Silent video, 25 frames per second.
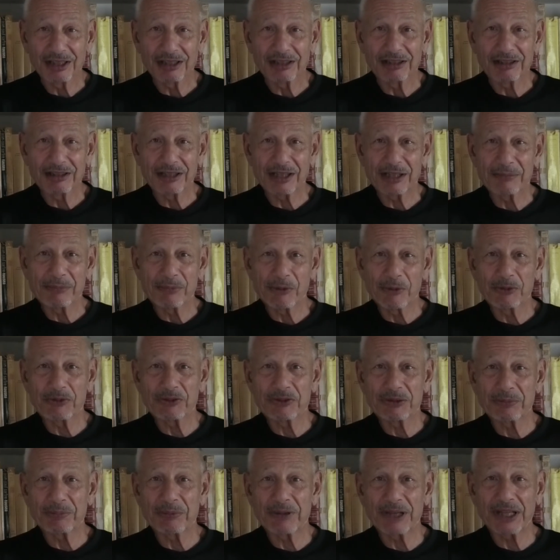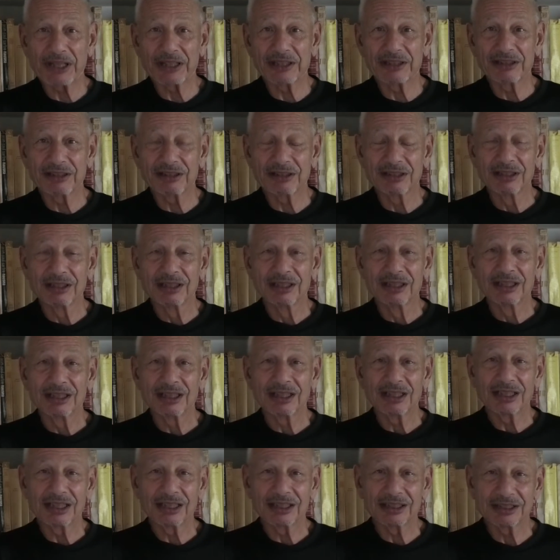They both depend
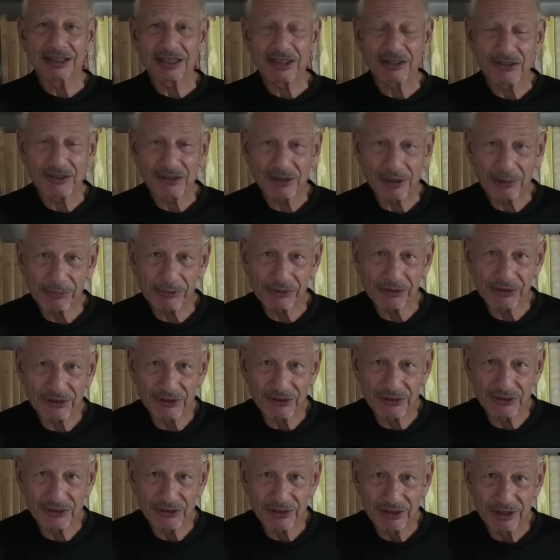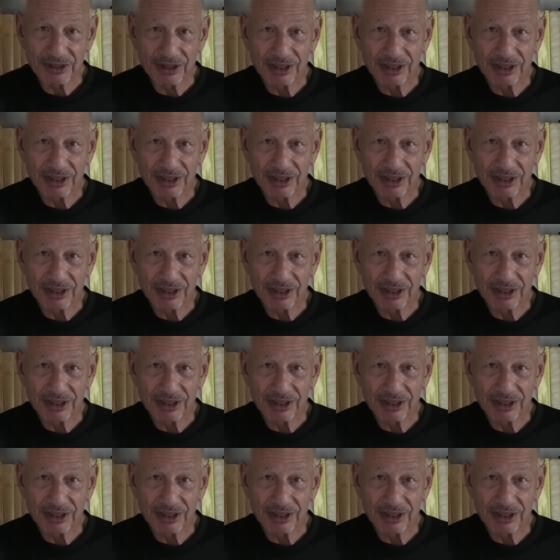on assumptions